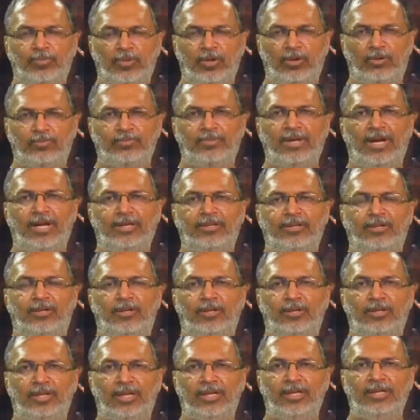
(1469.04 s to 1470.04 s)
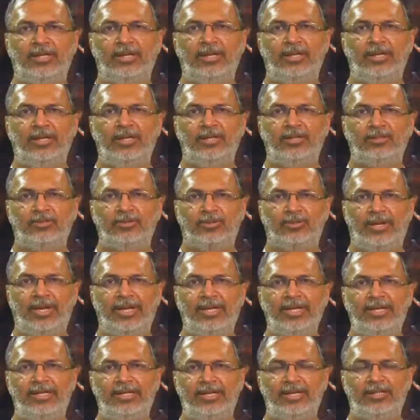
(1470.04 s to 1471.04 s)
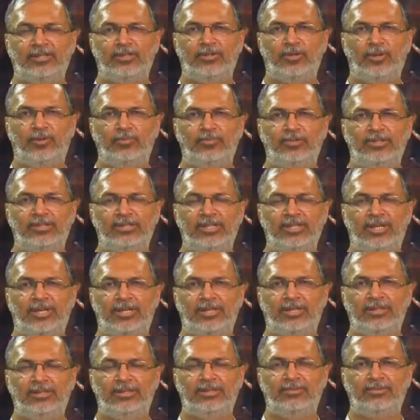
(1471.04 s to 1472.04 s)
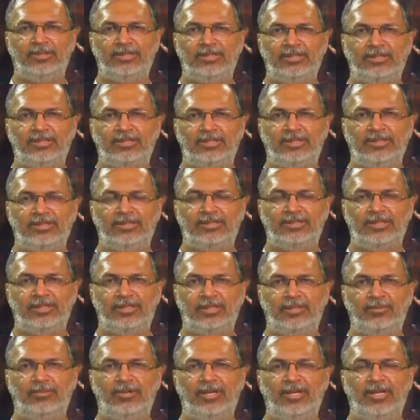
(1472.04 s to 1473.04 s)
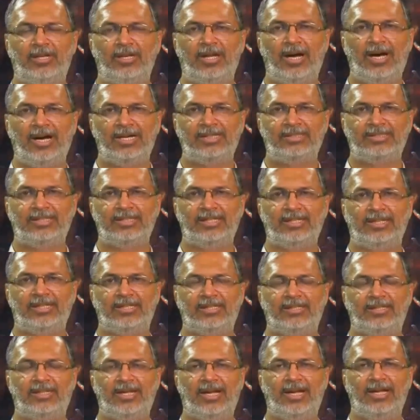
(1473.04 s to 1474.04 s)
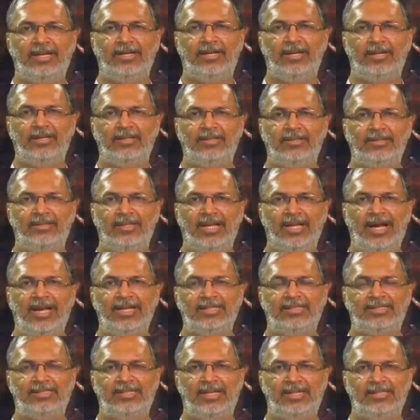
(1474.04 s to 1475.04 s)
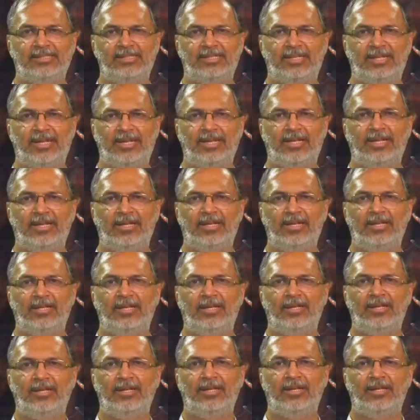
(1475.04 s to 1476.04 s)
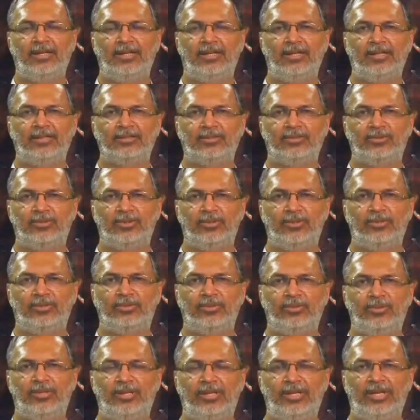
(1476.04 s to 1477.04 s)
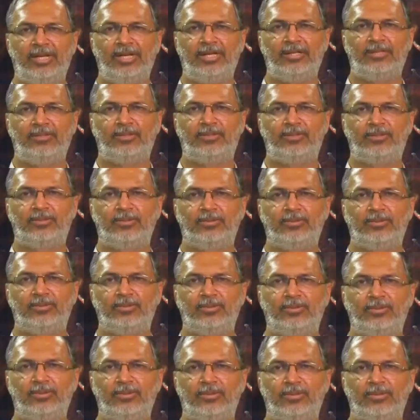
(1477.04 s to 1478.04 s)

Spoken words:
of that order. So, any telescope which is considerably larger than that size scale is going to lead to